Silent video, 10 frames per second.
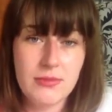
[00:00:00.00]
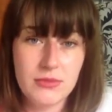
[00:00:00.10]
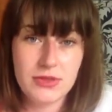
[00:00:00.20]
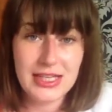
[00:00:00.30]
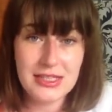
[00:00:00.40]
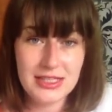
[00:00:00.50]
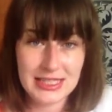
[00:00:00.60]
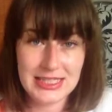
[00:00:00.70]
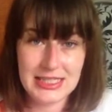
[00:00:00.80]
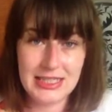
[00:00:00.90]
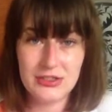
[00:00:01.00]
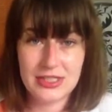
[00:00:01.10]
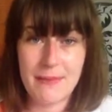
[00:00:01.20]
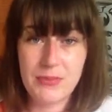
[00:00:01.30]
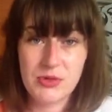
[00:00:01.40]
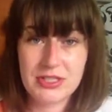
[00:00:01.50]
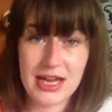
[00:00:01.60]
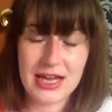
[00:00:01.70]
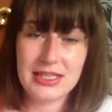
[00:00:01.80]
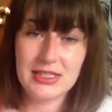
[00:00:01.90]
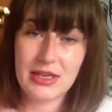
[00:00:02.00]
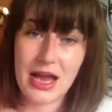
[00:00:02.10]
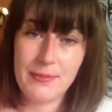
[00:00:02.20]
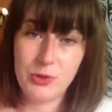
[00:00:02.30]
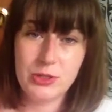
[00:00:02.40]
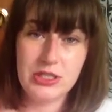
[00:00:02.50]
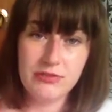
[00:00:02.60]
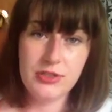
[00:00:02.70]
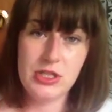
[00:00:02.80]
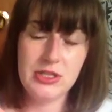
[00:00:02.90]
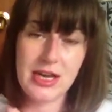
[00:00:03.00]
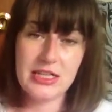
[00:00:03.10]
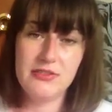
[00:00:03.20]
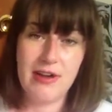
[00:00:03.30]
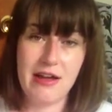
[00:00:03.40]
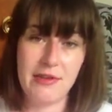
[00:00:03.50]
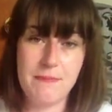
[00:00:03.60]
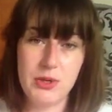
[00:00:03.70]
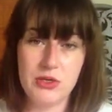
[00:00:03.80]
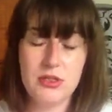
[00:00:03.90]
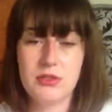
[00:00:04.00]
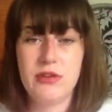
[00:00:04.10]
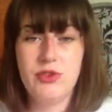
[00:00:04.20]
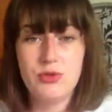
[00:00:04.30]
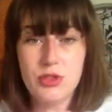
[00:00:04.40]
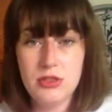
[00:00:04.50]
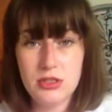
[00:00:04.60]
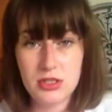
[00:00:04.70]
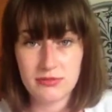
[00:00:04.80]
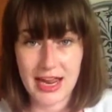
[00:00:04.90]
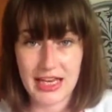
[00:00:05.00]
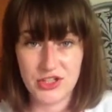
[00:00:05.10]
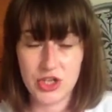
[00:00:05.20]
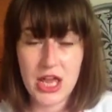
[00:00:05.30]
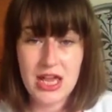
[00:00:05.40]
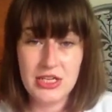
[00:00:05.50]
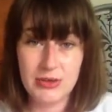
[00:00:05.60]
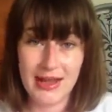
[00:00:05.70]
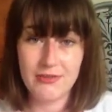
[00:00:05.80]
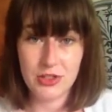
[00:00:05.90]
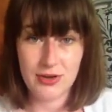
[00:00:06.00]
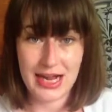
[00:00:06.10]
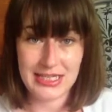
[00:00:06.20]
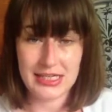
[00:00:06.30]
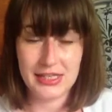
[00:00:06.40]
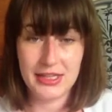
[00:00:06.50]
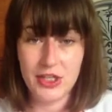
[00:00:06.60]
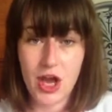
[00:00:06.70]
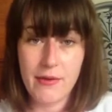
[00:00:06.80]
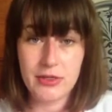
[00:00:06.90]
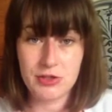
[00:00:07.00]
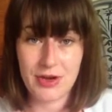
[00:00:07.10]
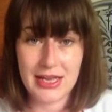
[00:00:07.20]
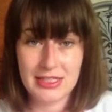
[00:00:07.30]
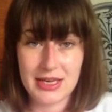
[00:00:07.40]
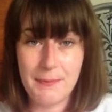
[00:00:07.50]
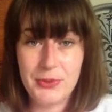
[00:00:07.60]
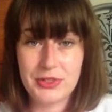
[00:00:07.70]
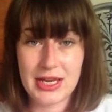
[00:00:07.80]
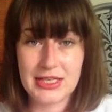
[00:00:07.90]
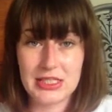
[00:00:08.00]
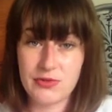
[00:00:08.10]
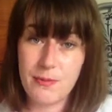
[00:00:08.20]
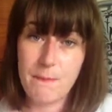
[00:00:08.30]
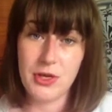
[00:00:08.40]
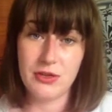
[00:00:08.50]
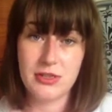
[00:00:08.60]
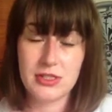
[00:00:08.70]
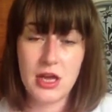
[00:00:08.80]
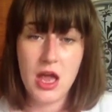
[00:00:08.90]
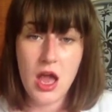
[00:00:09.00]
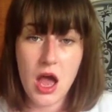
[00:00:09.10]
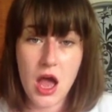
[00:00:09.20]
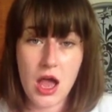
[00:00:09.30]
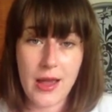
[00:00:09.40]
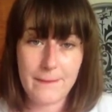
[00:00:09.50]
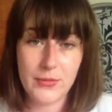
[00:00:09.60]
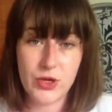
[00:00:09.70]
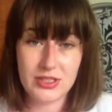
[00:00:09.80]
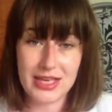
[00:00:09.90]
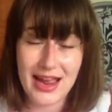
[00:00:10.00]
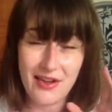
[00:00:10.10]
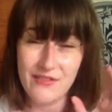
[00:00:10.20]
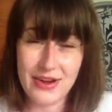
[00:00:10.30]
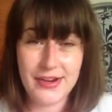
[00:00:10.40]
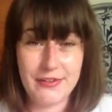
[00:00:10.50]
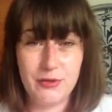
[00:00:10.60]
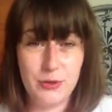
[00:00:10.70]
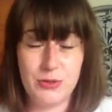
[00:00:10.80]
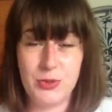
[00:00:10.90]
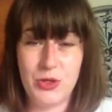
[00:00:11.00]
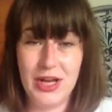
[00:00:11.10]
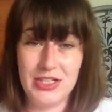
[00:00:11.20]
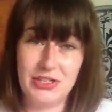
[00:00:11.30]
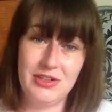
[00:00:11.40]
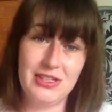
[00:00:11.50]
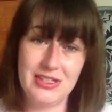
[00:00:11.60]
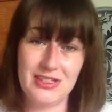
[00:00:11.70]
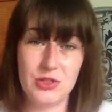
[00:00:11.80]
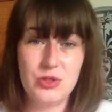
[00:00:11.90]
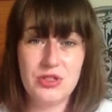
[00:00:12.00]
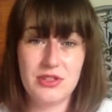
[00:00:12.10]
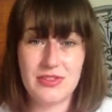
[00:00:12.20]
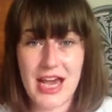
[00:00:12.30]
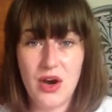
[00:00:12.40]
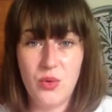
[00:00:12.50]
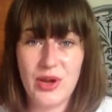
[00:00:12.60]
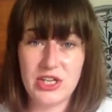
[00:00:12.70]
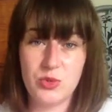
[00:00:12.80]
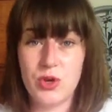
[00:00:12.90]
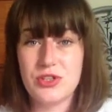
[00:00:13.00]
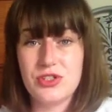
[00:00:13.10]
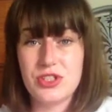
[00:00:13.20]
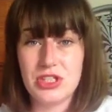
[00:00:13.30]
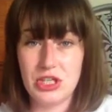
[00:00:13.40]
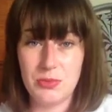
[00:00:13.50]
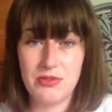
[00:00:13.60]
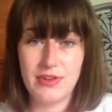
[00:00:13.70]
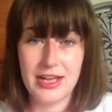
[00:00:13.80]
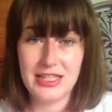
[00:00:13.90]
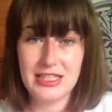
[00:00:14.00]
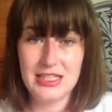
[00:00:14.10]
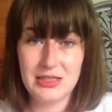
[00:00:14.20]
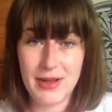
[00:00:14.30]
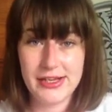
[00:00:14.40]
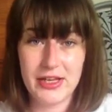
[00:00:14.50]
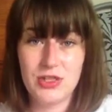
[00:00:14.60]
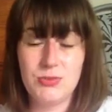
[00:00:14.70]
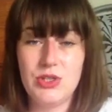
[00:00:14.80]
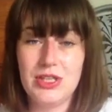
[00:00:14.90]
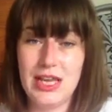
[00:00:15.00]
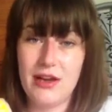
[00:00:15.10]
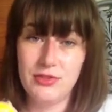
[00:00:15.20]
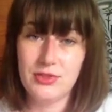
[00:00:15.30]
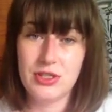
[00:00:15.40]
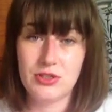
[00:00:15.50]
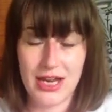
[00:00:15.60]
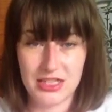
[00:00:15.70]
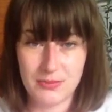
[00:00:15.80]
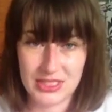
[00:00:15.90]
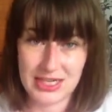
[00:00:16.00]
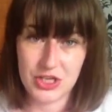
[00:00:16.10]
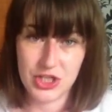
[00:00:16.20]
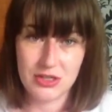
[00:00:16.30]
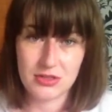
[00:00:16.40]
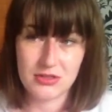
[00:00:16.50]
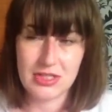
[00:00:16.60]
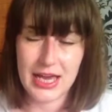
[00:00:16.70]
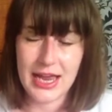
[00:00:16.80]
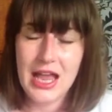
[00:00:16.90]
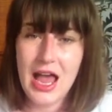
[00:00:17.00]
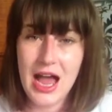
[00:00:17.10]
This is a little sample size. I bought it for £2.95 in Boots, so if you're new to the range, you haven't tried anything, go and try the sample sizes from Boots. Because they are very affordable and you can sort of tell which ones you prefer. This is the mango smoothie. I've also tried the pistachio sundae.